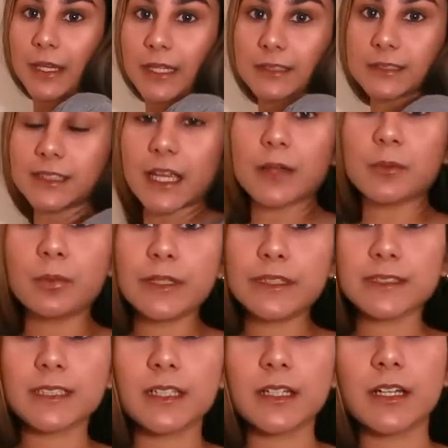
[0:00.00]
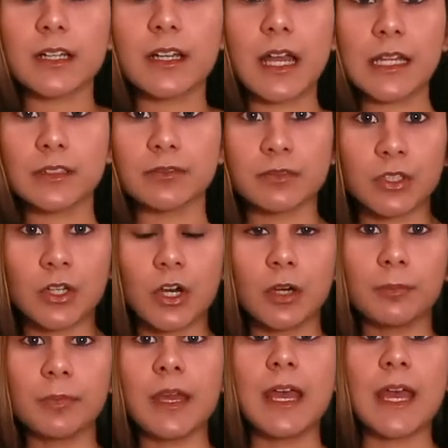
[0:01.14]
It's a winter kind of
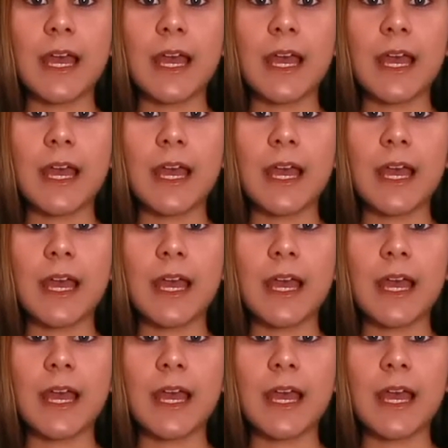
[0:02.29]
top,